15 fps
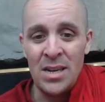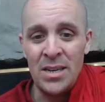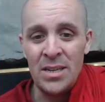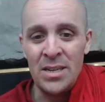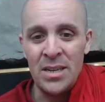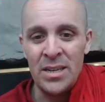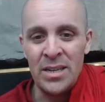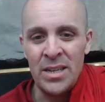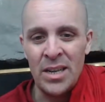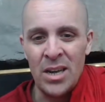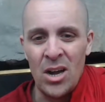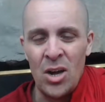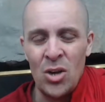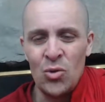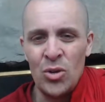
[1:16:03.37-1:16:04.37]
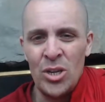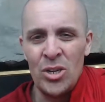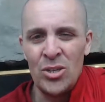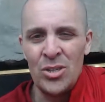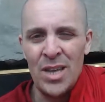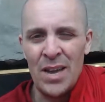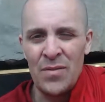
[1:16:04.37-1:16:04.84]
and like 100
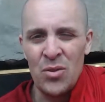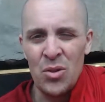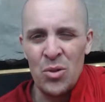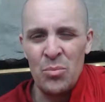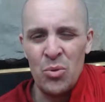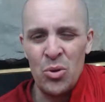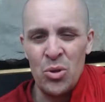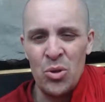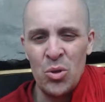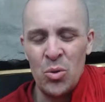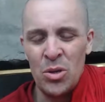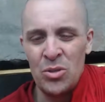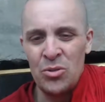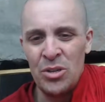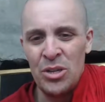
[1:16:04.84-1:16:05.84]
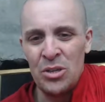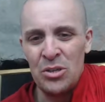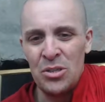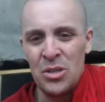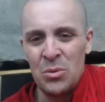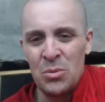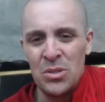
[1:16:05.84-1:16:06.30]
years after the Buddha, 200
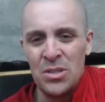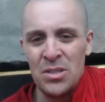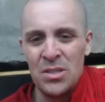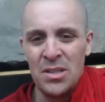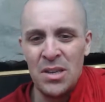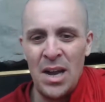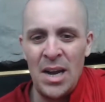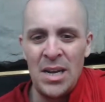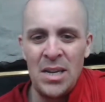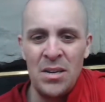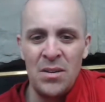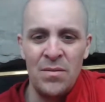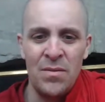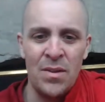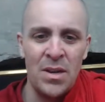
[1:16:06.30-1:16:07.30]
years, there was this kind of